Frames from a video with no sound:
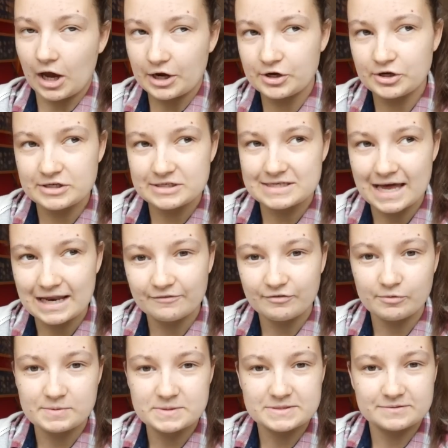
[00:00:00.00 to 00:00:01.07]
I couldn't tell if
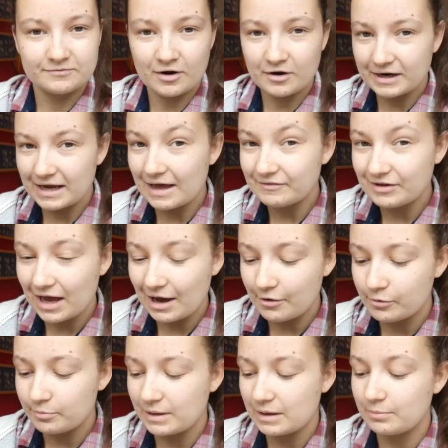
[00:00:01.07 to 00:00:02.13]
it was very heavy how
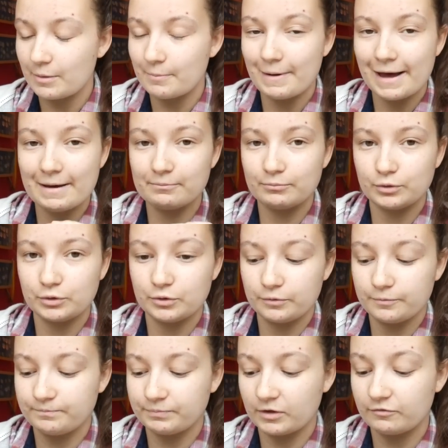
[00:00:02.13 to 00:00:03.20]
it would be, but
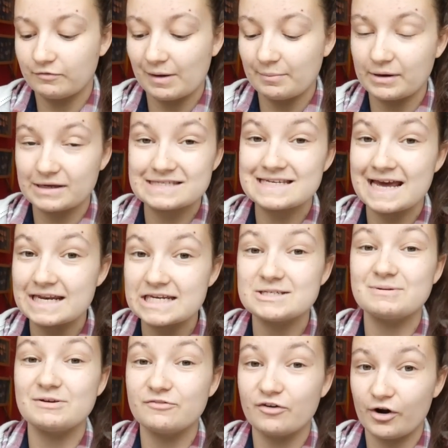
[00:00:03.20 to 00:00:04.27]
bamboo Fabrics tend to
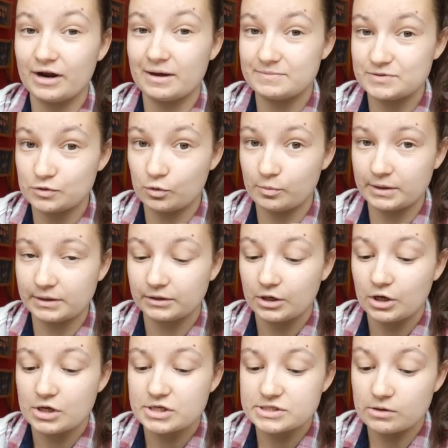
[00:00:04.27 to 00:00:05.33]
be very absorbent,
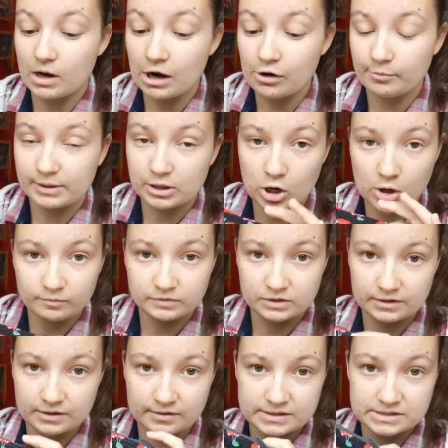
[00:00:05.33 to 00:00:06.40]
so I would be
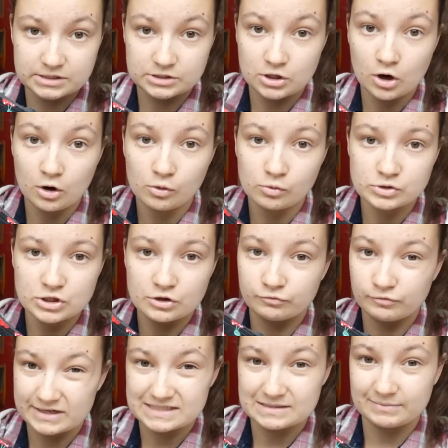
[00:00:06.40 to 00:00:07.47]
confident that this could hold a
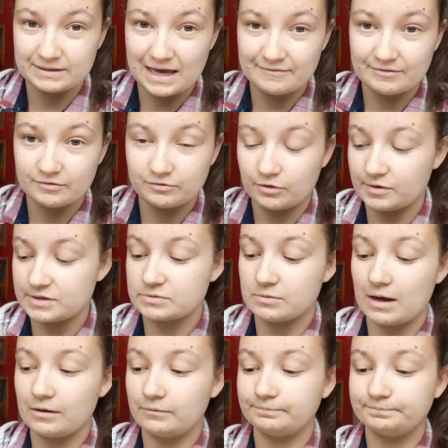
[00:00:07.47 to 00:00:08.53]
reasonably heavy flow as
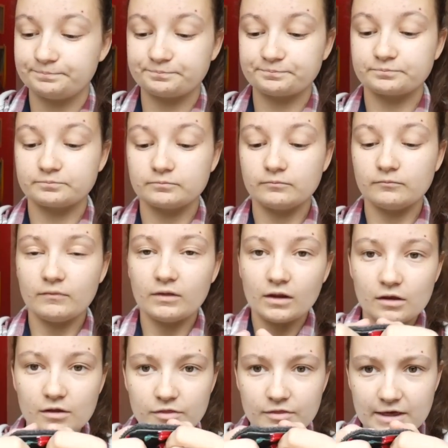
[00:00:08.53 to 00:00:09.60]
well.
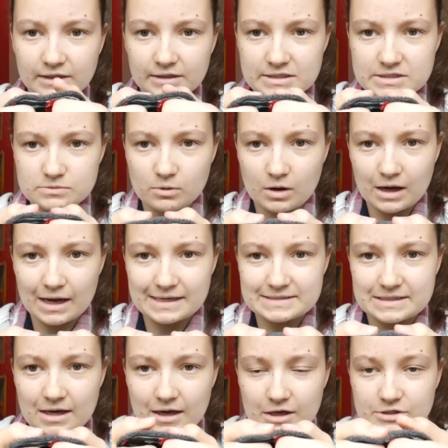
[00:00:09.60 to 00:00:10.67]
Thickness wise,
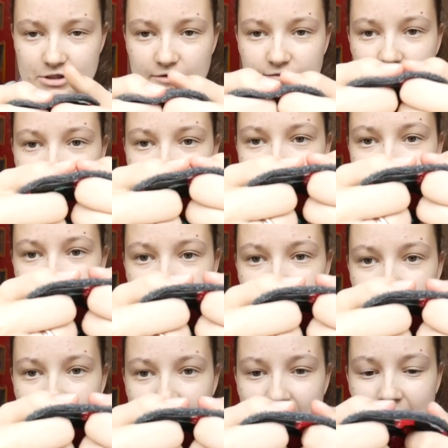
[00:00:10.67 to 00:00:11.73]
I don't know if you can
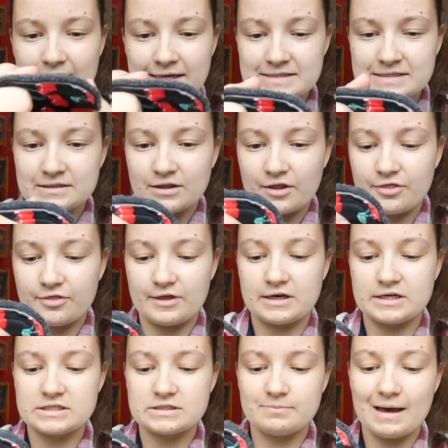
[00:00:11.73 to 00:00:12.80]
see, it isn't the
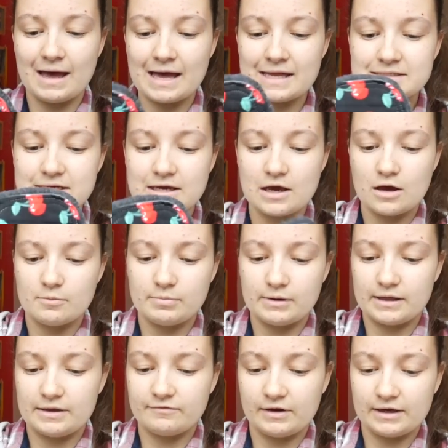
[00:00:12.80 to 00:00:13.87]
thinnest pad,
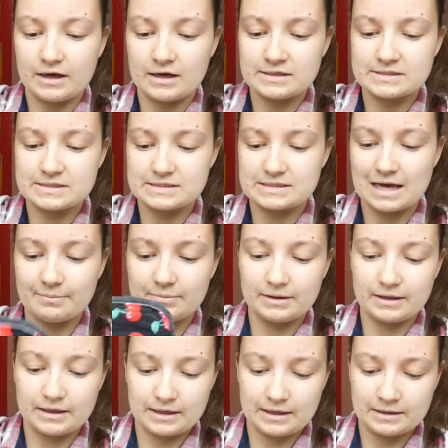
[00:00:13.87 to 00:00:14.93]
but if I unsnap
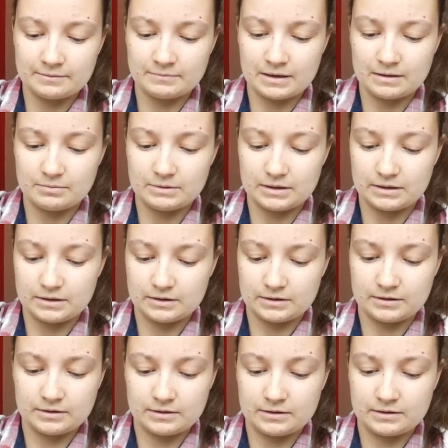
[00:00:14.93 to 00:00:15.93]
it and maybe